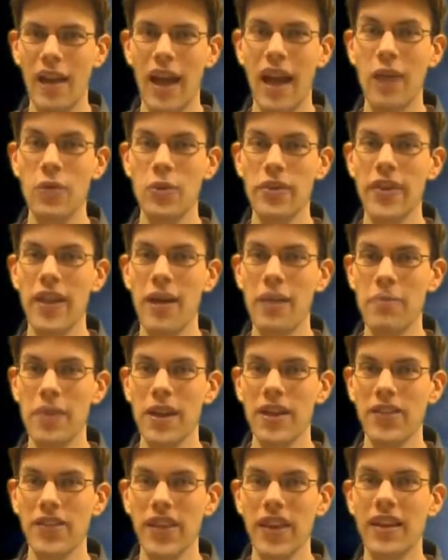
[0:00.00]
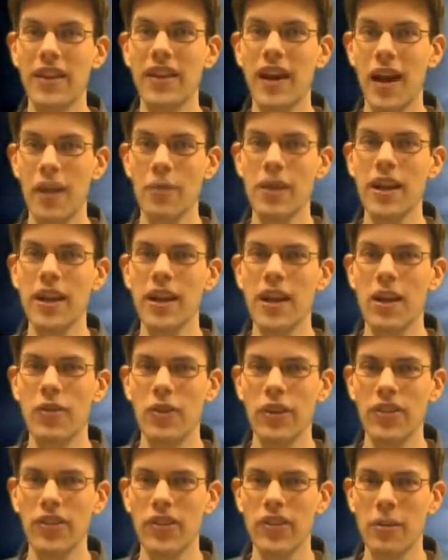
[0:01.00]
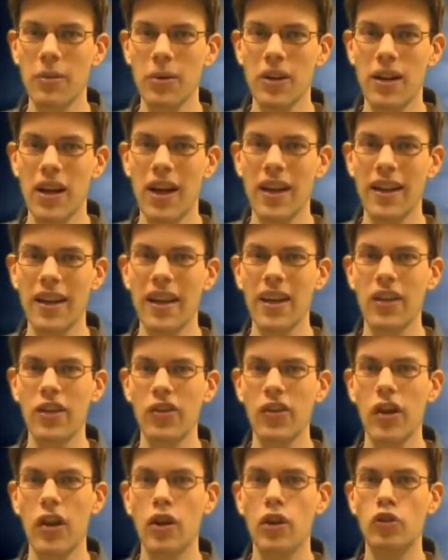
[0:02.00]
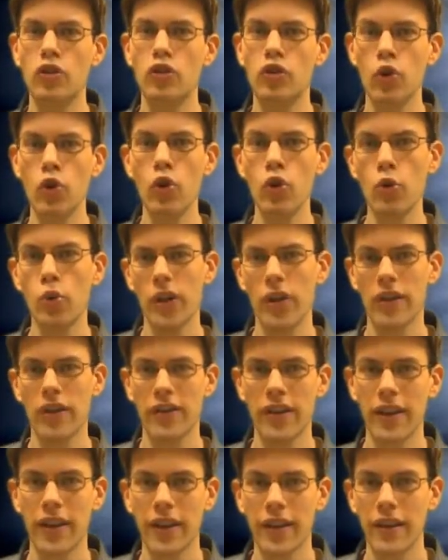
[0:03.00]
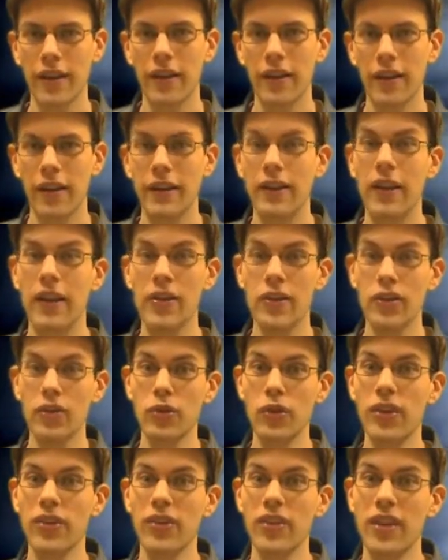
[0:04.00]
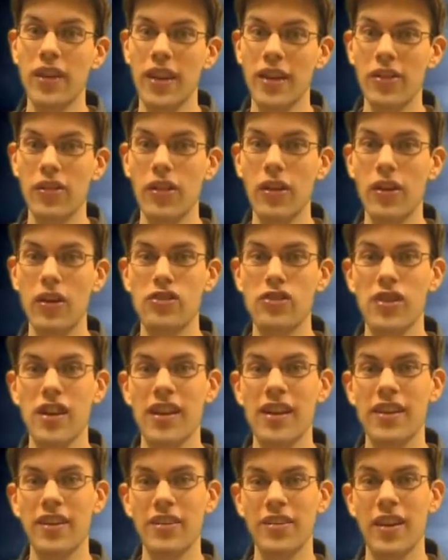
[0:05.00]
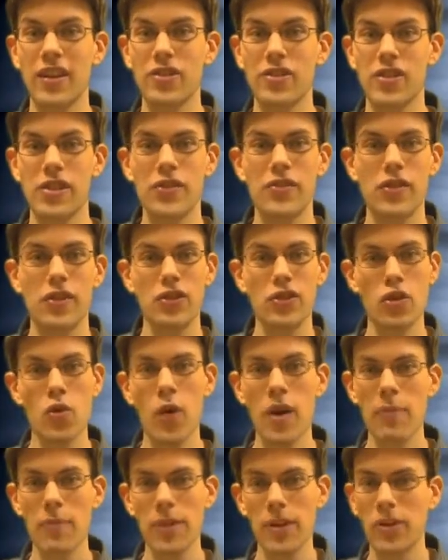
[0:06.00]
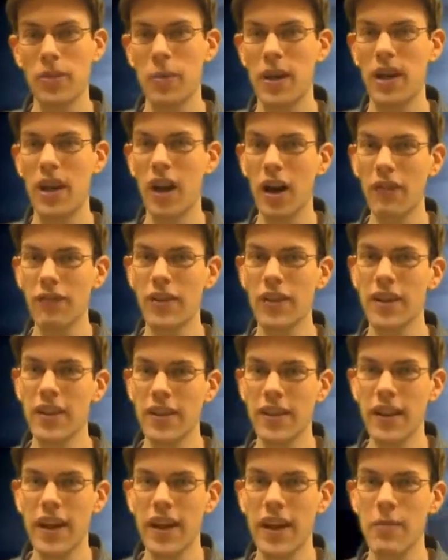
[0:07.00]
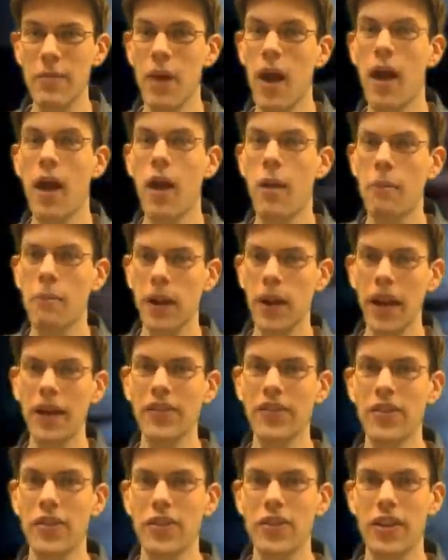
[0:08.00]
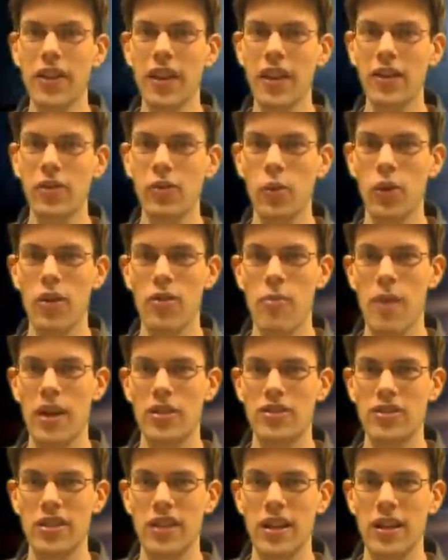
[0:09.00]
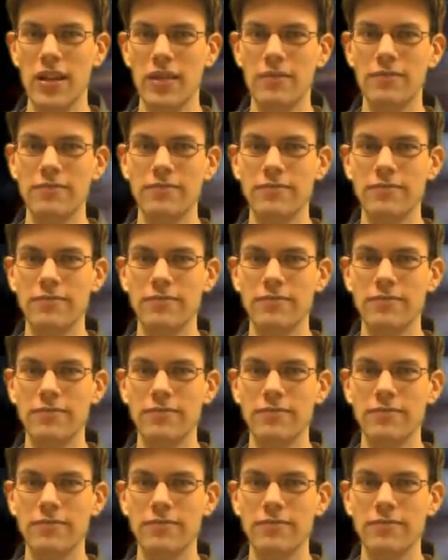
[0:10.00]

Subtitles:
And with that being said, coming in at reason number 9 is dual wielding. Now this reason is largely an extension of the new weapons being offered in the game, but I still think it's worth mentioning.